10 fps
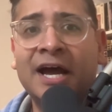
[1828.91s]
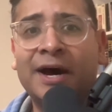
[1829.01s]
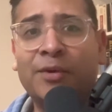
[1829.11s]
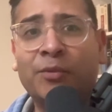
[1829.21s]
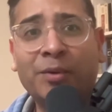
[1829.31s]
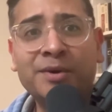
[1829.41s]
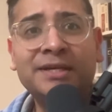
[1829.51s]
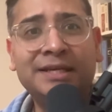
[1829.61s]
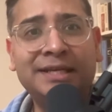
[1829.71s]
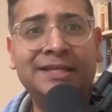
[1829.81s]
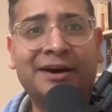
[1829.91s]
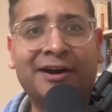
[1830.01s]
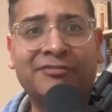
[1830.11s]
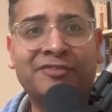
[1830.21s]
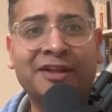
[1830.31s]
What we need
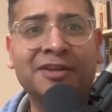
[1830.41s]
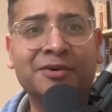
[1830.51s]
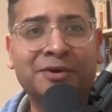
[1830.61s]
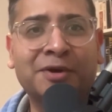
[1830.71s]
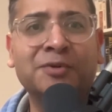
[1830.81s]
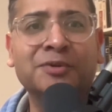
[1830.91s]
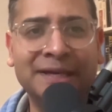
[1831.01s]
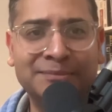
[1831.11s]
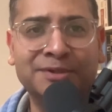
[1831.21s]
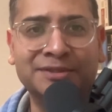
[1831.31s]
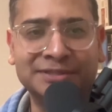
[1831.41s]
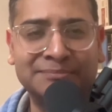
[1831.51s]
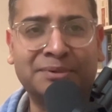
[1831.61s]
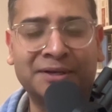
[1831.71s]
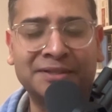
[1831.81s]
are fellow co-laborers
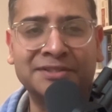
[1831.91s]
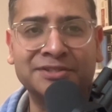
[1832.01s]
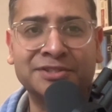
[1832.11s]
and partners.